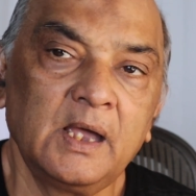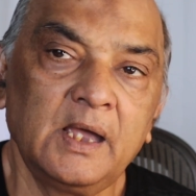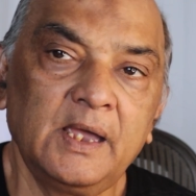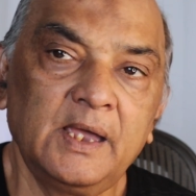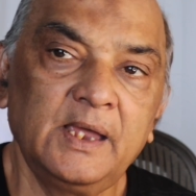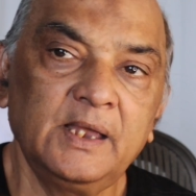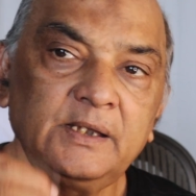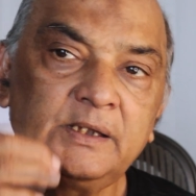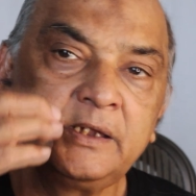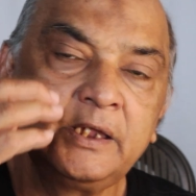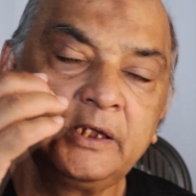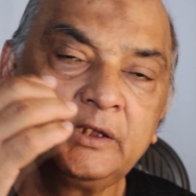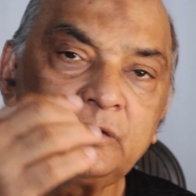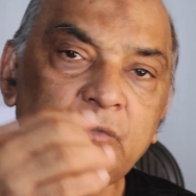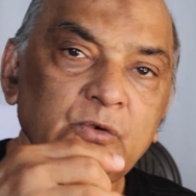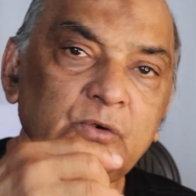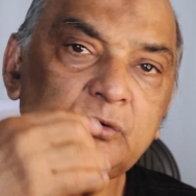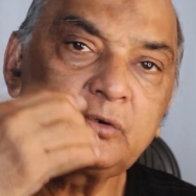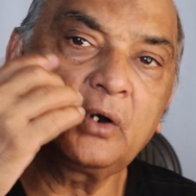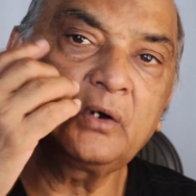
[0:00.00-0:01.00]
And
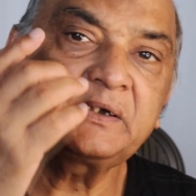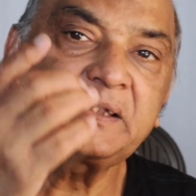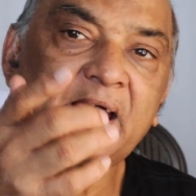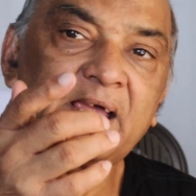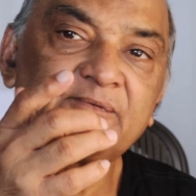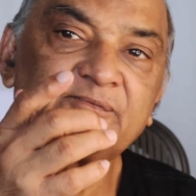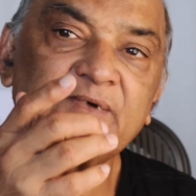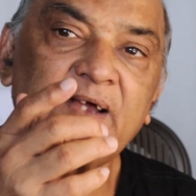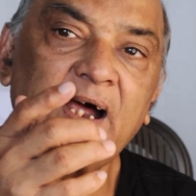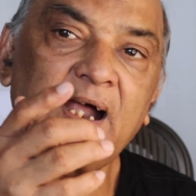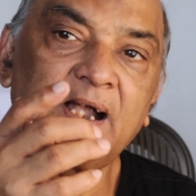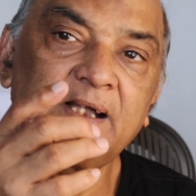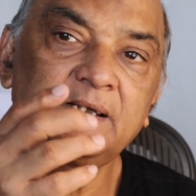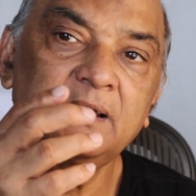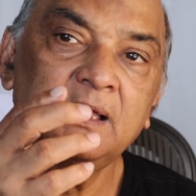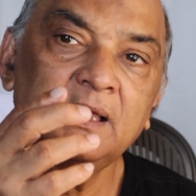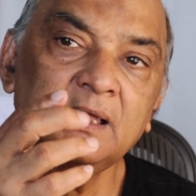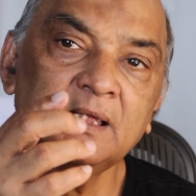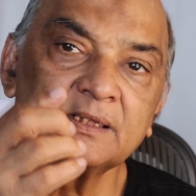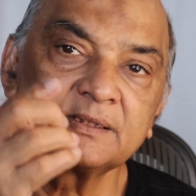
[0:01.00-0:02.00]
Hindu don't have God,
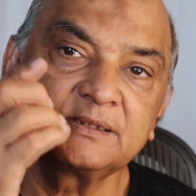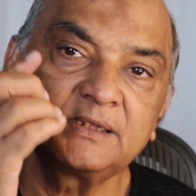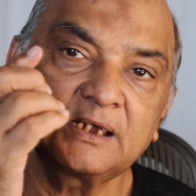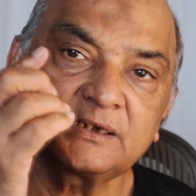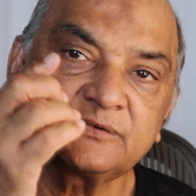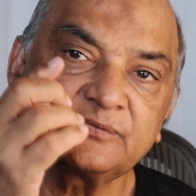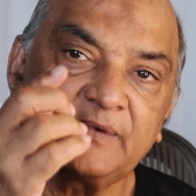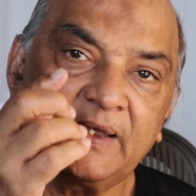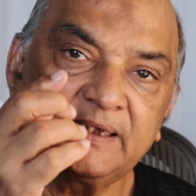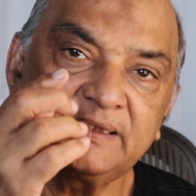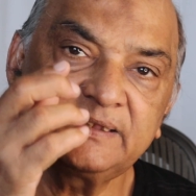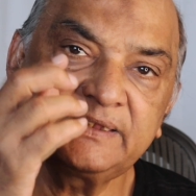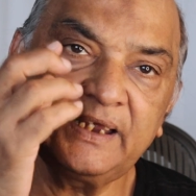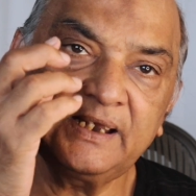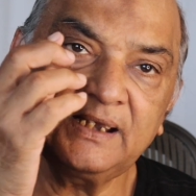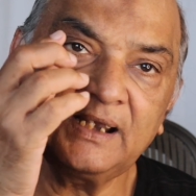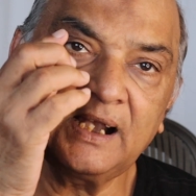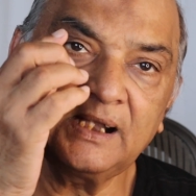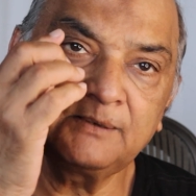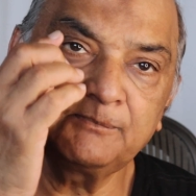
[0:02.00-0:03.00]
that's why
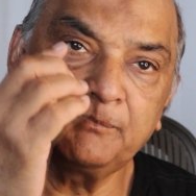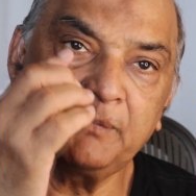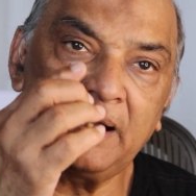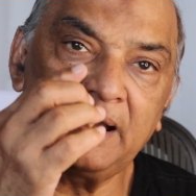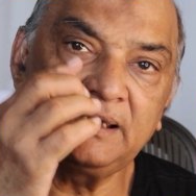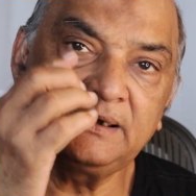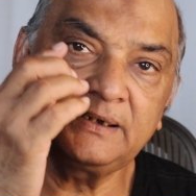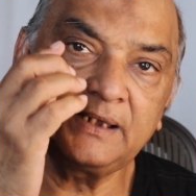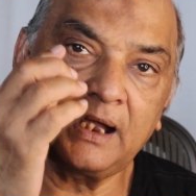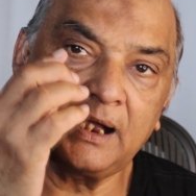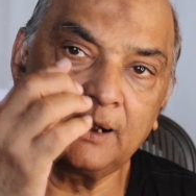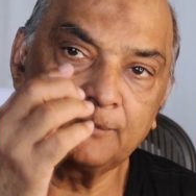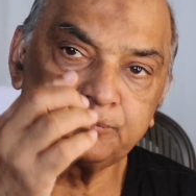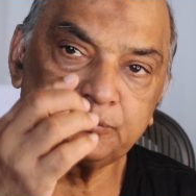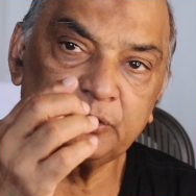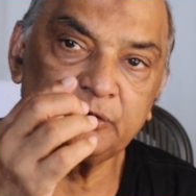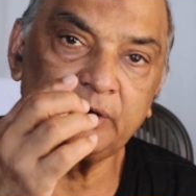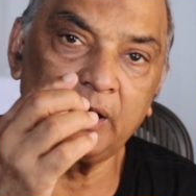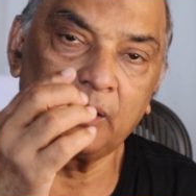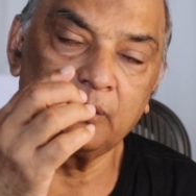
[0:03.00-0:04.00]
they not built
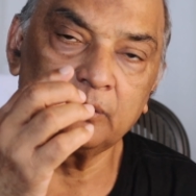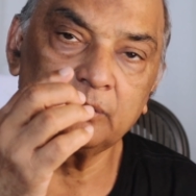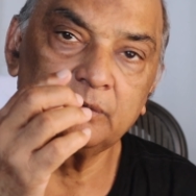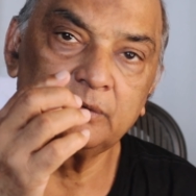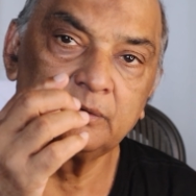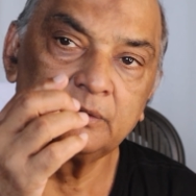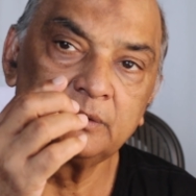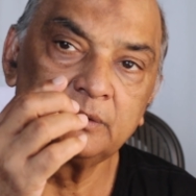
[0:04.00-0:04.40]
up to now.